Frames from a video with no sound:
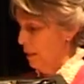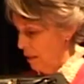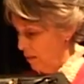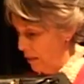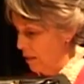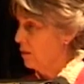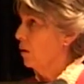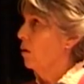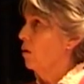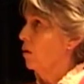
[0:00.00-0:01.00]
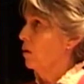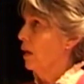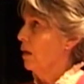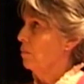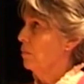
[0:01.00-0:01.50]
of alcohol,
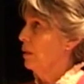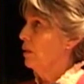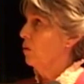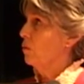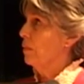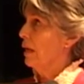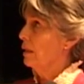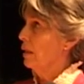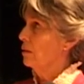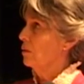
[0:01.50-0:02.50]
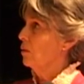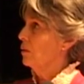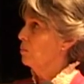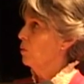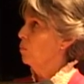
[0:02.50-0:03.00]
and many of them had
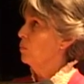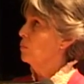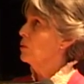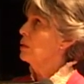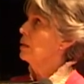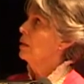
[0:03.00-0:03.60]
alcoholic problems.